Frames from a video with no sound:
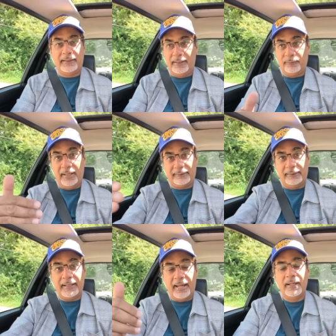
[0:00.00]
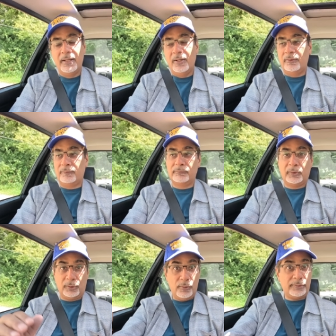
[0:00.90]
And as we actually get
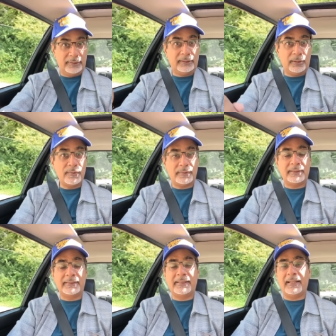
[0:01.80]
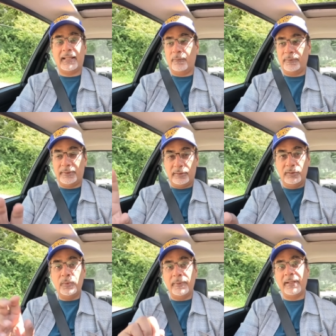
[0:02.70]
closer and closer to the deadline, which is
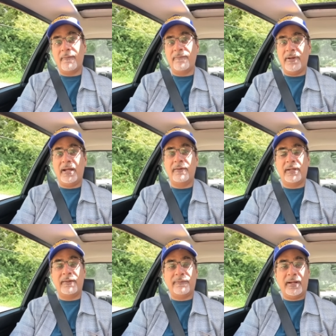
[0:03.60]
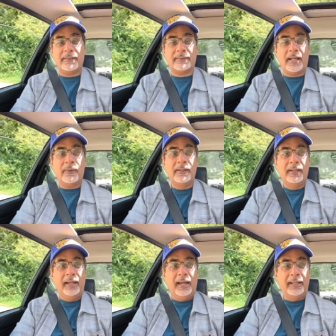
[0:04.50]
looming very, very fast now.
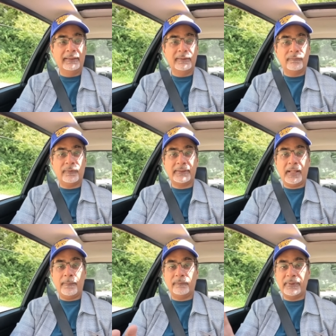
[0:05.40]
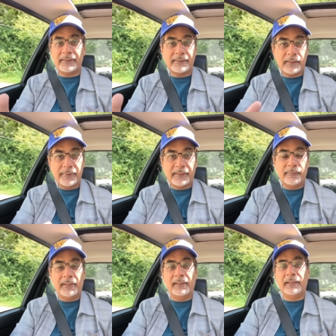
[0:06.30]
And for example, recently somebody
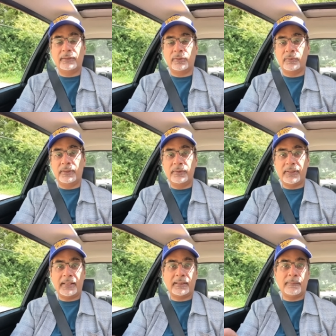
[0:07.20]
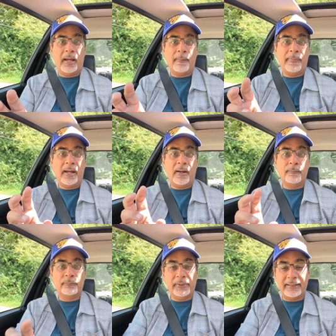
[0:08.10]
sent me a link to a news item about
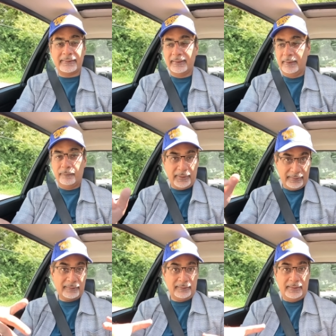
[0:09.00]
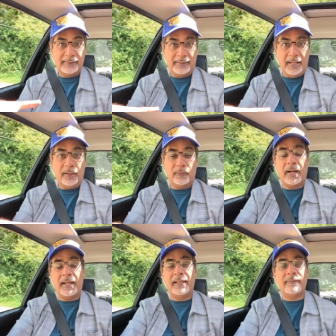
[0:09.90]
Brent. Brent is here where
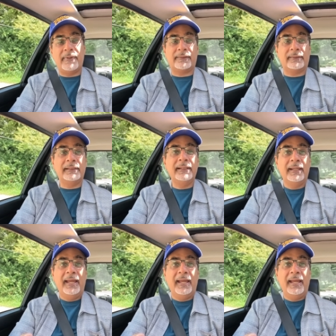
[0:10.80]
I live, actually.